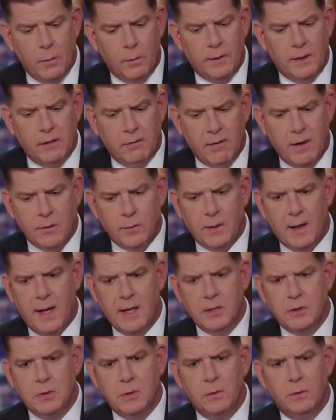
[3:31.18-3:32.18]
when they graduate
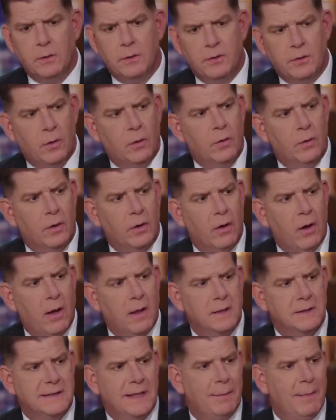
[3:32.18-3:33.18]
high school and don't go to
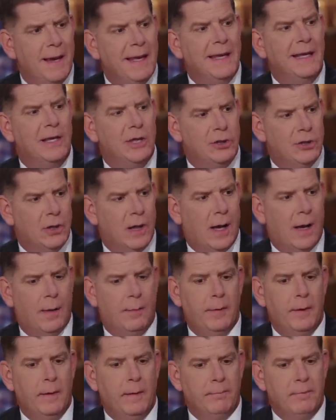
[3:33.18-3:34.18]
college, they might get a
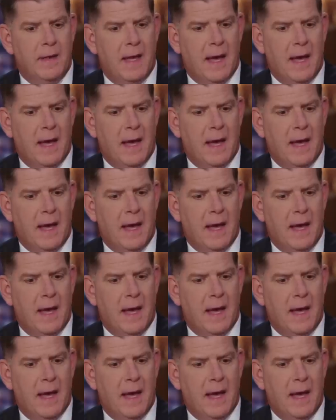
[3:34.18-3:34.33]
job yeah.